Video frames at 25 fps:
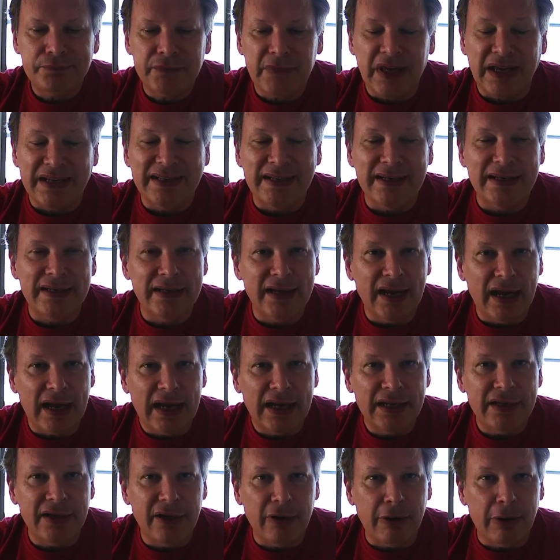I did
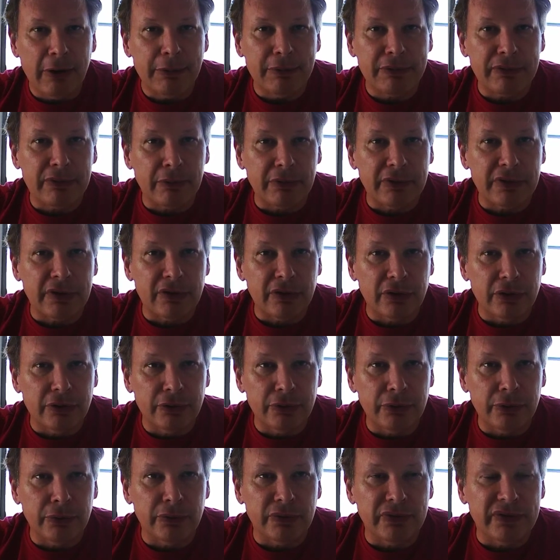not know I was going to
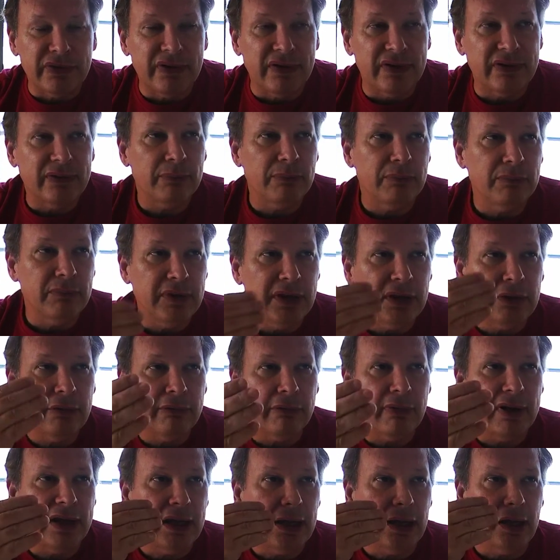lose this
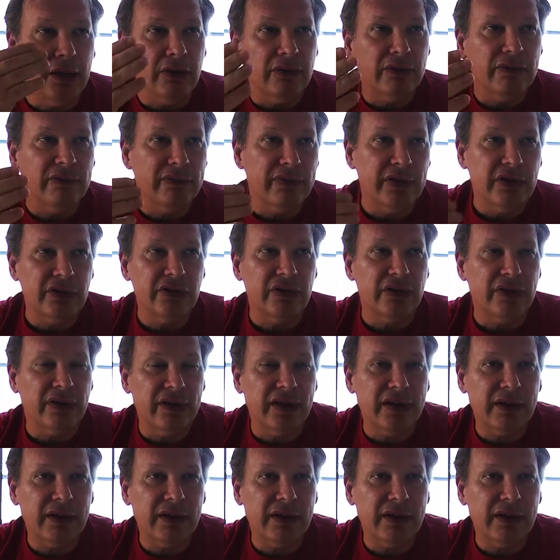mid-range vision thing.